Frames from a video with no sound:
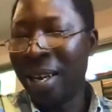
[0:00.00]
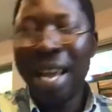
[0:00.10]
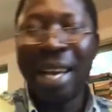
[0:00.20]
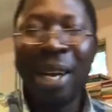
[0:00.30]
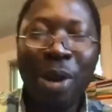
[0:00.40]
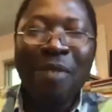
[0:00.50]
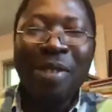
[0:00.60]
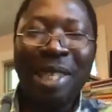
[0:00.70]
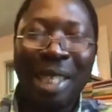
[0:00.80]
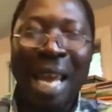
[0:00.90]
And they were
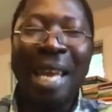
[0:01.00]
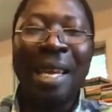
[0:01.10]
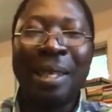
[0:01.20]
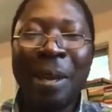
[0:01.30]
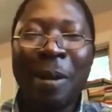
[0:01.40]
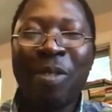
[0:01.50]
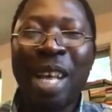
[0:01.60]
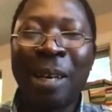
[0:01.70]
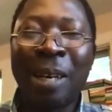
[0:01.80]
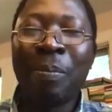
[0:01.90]
even saying
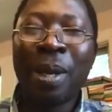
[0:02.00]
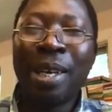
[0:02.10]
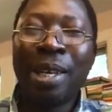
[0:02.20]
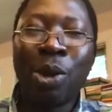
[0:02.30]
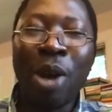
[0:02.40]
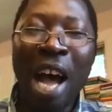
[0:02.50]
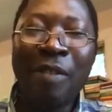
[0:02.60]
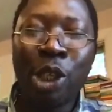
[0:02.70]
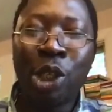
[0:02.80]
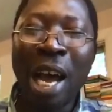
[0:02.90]
that to have
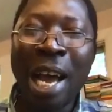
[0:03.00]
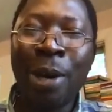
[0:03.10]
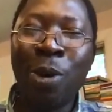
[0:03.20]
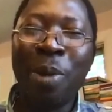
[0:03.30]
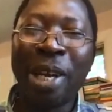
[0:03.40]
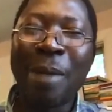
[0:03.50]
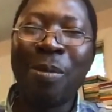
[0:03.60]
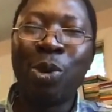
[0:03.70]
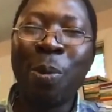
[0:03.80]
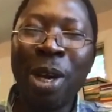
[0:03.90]
a child who become,
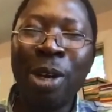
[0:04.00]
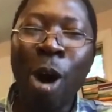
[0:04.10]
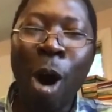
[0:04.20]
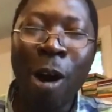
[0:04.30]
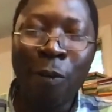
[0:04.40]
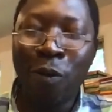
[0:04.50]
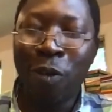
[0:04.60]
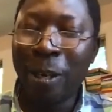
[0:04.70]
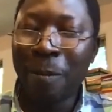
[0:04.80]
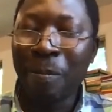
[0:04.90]
to be an
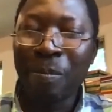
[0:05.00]
orphan